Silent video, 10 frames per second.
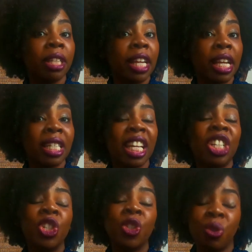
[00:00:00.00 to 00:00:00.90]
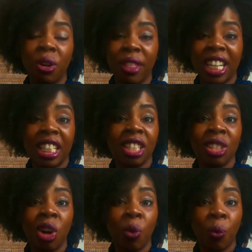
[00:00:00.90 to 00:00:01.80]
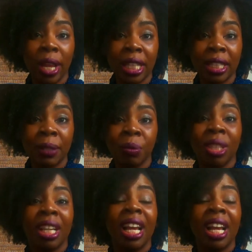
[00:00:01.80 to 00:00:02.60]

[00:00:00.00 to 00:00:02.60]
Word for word: days, ensure that it's not wet